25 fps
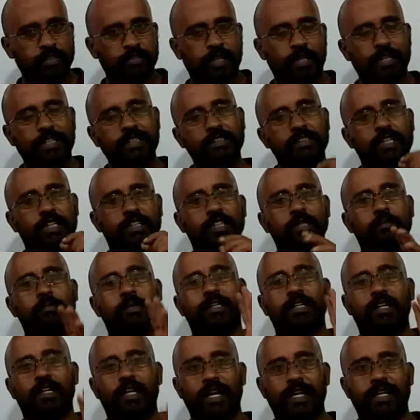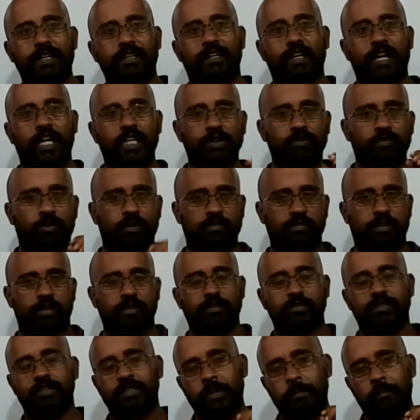is nothing but a line.
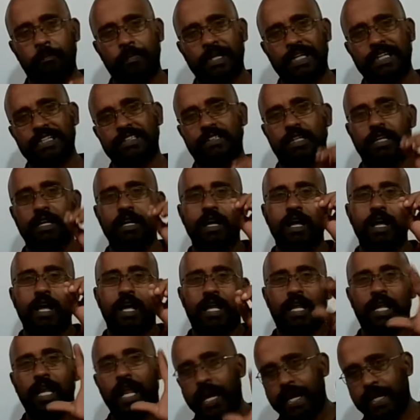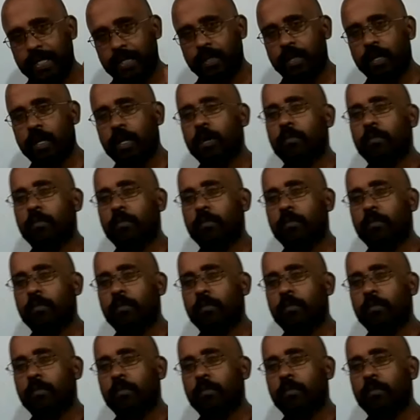Transversal simply is a line.